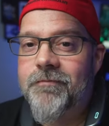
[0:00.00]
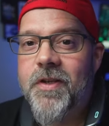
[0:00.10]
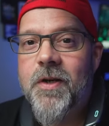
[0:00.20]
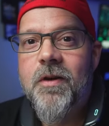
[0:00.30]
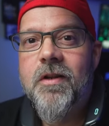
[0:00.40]

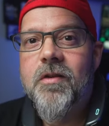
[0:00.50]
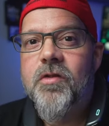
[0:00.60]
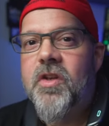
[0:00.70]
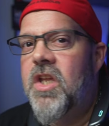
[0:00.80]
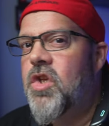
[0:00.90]
there it
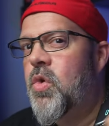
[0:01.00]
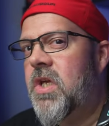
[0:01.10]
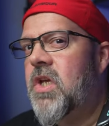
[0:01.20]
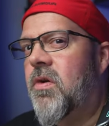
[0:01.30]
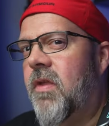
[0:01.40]
is. Can you
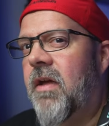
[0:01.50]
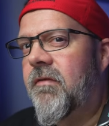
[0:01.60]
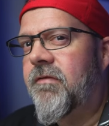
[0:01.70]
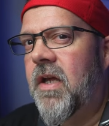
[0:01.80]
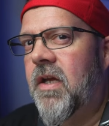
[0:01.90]
hear
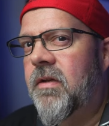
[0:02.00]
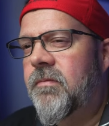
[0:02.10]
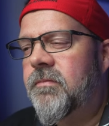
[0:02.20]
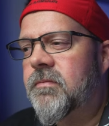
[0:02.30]
that fan?